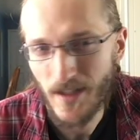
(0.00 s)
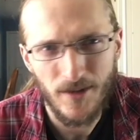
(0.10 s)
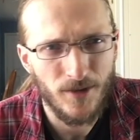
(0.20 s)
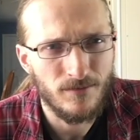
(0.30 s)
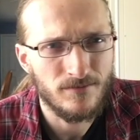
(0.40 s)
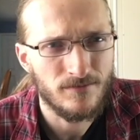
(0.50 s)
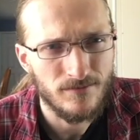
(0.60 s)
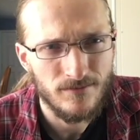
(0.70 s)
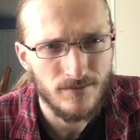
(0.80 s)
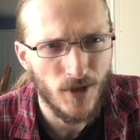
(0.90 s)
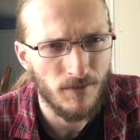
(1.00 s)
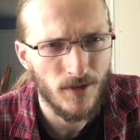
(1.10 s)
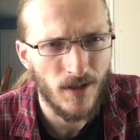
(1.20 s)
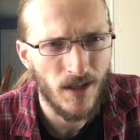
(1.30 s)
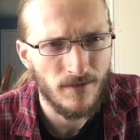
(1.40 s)
don't know, love
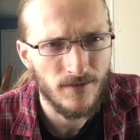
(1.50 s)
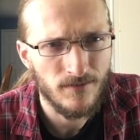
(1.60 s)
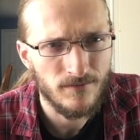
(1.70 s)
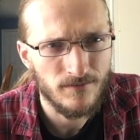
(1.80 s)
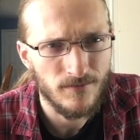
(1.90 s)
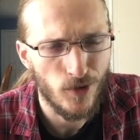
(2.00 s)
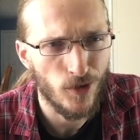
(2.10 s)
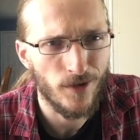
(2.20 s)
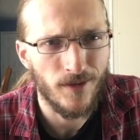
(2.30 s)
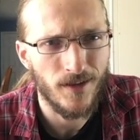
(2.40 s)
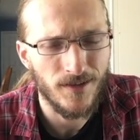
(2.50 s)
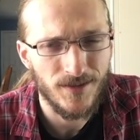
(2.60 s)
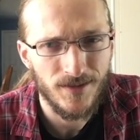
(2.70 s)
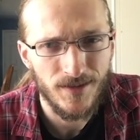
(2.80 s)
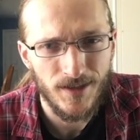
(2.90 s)
your life, learn
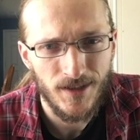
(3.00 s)
things,